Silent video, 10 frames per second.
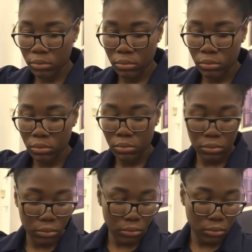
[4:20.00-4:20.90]
Hey,
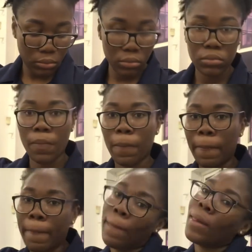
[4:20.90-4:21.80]

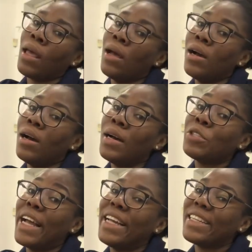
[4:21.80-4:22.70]
Kunzima Apa, you
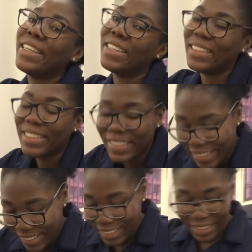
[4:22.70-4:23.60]
must be
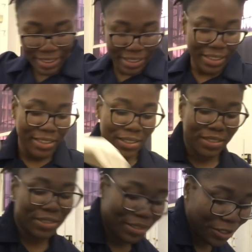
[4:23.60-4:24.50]
a
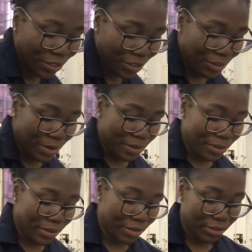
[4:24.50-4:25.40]
scientist
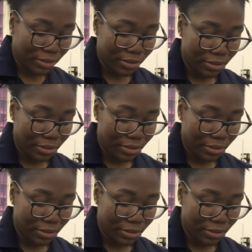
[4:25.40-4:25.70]
or an